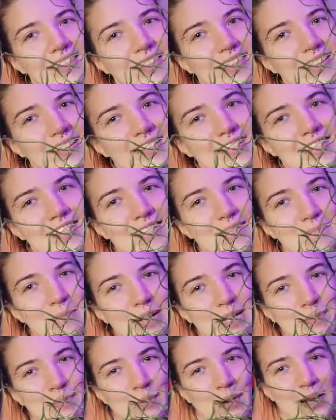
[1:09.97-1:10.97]
this is my
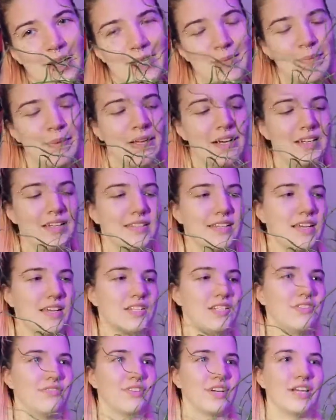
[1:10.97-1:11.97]
spiralis plant. It's
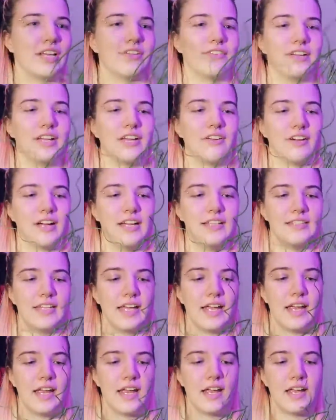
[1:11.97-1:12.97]
actually really
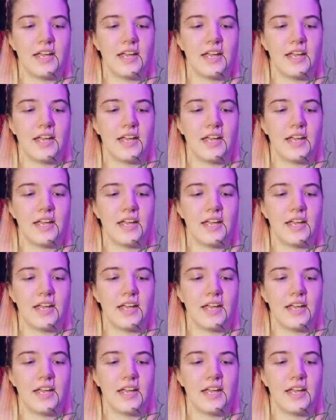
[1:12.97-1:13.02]
crazy.